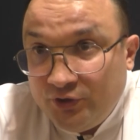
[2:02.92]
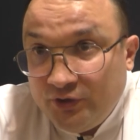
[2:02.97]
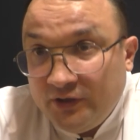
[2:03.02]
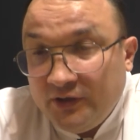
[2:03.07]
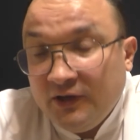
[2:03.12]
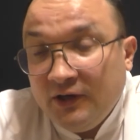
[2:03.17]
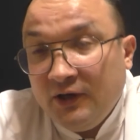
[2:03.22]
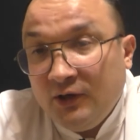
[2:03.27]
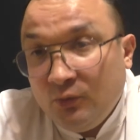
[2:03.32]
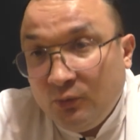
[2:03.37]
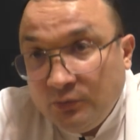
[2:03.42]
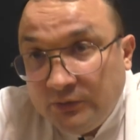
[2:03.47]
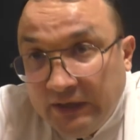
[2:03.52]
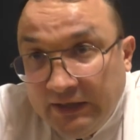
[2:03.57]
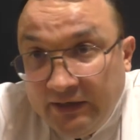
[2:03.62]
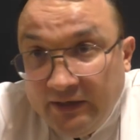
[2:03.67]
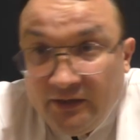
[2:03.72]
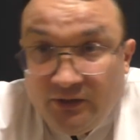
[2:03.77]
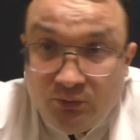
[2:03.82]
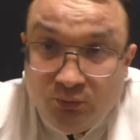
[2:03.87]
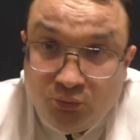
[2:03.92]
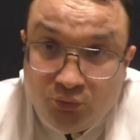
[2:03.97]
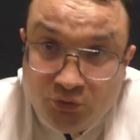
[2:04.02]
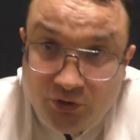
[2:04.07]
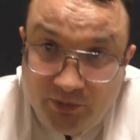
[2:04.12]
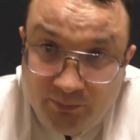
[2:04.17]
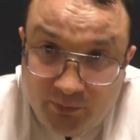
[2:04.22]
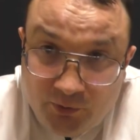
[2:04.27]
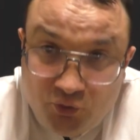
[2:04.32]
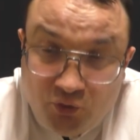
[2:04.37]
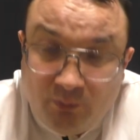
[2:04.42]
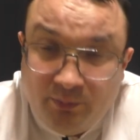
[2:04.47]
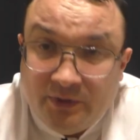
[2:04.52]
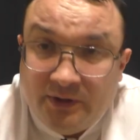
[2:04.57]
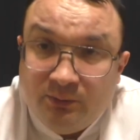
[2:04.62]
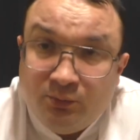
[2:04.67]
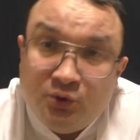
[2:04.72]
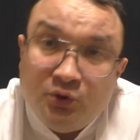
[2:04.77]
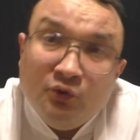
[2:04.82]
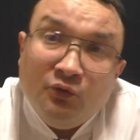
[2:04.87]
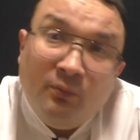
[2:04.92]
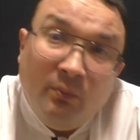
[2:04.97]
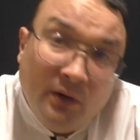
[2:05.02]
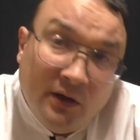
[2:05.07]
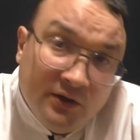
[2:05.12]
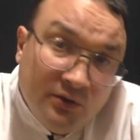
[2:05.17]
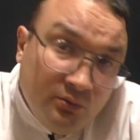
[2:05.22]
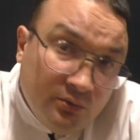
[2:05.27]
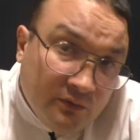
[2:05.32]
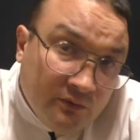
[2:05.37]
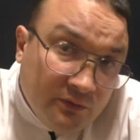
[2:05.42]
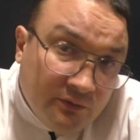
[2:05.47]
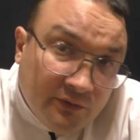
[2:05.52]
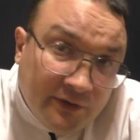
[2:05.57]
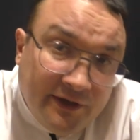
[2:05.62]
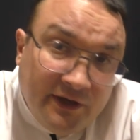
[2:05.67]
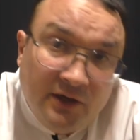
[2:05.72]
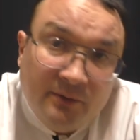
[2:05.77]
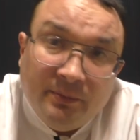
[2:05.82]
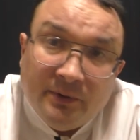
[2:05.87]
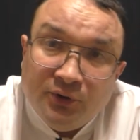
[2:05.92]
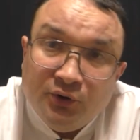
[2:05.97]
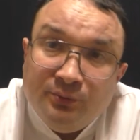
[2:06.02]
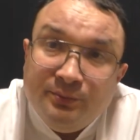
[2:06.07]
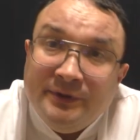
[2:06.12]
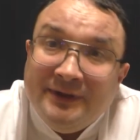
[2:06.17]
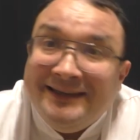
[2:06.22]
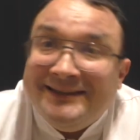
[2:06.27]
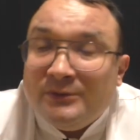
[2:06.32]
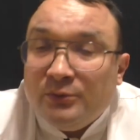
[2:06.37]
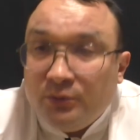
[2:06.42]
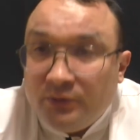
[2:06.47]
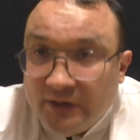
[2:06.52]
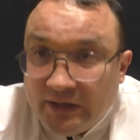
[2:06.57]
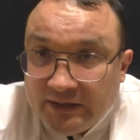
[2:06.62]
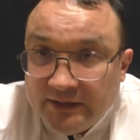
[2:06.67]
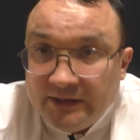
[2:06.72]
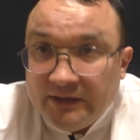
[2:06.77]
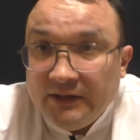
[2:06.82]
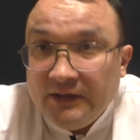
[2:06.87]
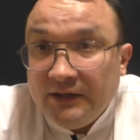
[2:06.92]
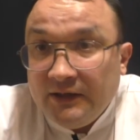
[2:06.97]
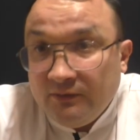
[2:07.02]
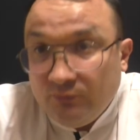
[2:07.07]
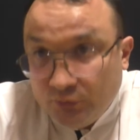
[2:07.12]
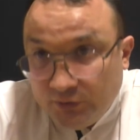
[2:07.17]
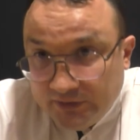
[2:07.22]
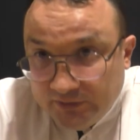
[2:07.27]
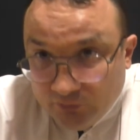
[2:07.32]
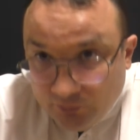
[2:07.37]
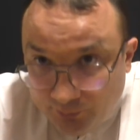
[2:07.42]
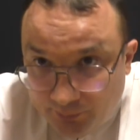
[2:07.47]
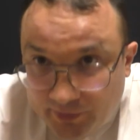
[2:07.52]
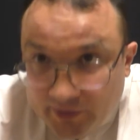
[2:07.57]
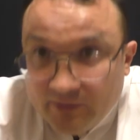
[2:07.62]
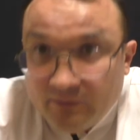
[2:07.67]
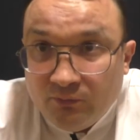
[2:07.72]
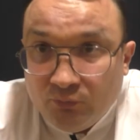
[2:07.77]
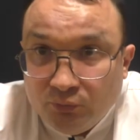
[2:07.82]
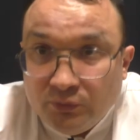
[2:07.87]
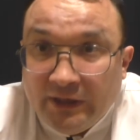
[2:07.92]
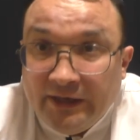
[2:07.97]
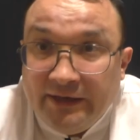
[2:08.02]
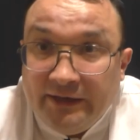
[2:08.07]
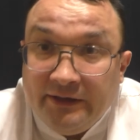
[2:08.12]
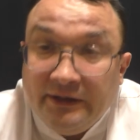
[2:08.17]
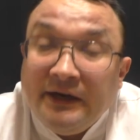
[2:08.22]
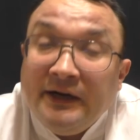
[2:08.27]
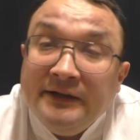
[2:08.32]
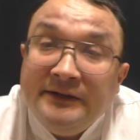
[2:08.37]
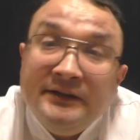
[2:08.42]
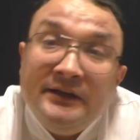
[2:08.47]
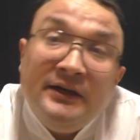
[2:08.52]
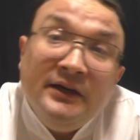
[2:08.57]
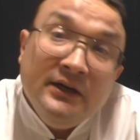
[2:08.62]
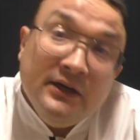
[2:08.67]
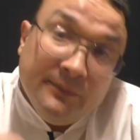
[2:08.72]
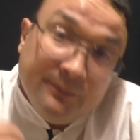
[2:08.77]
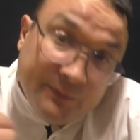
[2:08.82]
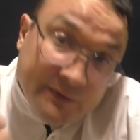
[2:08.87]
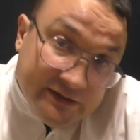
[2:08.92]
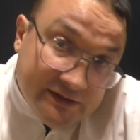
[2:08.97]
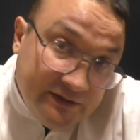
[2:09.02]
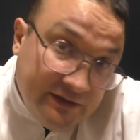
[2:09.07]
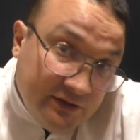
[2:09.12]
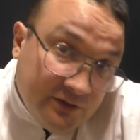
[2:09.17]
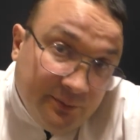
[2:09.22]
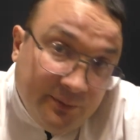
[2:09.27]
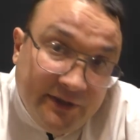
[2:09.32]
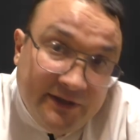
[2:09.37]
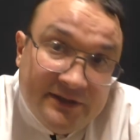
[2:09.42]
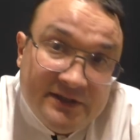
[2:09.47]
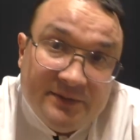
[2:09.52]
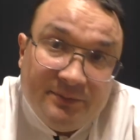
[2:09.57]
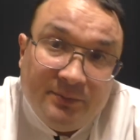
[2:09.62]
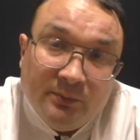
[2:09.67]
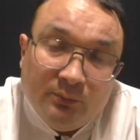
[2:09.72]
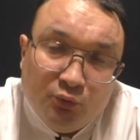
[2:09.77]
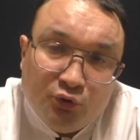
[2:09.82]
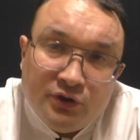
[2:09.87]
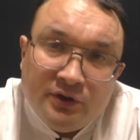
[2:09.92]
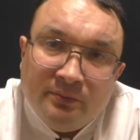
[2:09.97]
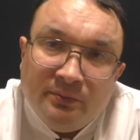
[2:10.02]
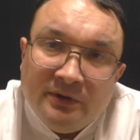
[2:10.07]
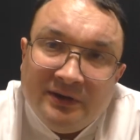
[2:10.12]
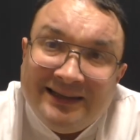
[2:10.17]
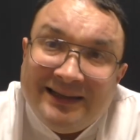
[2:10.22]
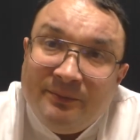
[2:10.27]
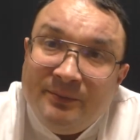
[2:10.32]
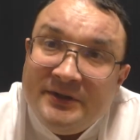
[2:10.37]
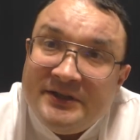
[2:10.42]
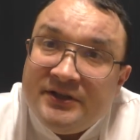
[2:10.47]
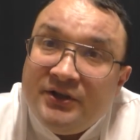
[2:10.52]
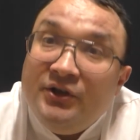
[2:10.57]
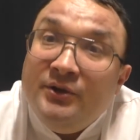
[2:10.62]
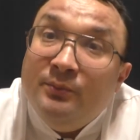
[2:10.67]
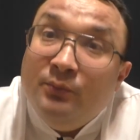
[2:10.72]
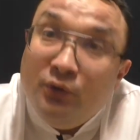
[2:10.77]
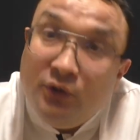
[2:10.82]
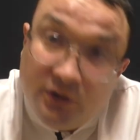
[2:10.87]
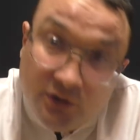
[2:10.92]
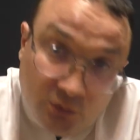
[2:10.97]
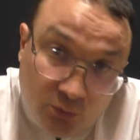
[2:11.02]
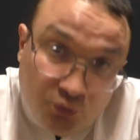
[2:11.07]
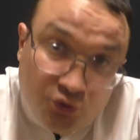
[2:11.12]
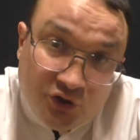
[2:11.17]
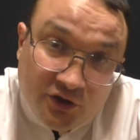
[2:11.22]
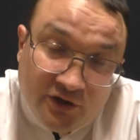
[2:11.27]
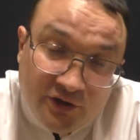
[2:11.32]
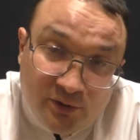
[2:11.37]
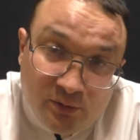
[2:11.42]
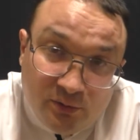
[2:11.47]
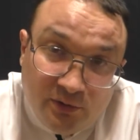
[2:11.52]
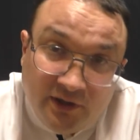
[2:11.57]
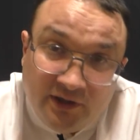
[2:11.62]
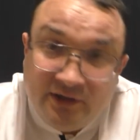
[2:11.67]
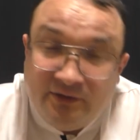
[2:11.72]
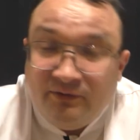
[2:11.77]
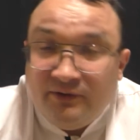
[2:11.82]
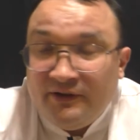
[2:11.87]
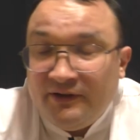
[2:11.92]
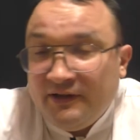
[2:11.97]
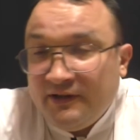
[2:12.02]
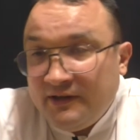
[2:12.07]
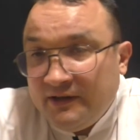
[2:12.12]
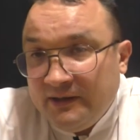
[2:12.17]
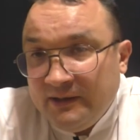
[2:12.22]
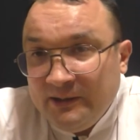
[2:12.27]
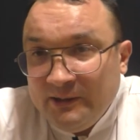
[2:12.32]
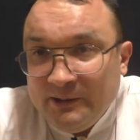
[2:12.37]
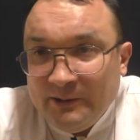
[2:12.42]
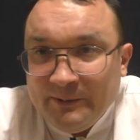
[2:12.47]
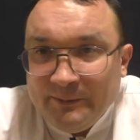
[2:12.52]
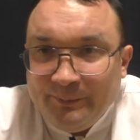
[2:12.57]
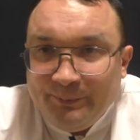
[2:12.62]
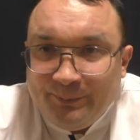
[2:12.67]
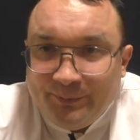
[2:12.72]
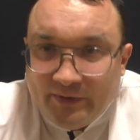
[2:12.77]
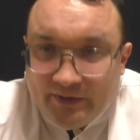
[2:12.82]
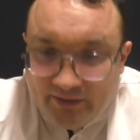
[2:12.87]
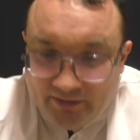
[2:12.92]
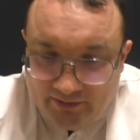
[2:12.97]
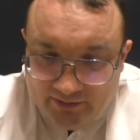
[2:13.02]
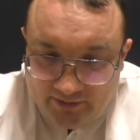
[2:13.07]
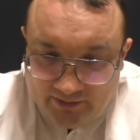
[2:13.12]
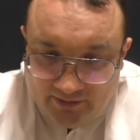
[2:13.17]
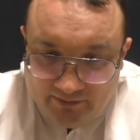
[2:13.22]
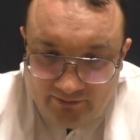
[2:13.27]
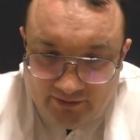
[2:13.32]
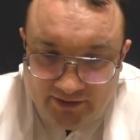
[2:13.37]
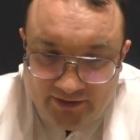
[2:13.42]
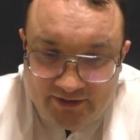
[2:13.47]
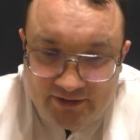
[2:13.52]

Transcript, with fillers: here, but as it said, the best is the enemy of the good, so he was quite satisfied with what he had at the moment and he was quite happy with such result.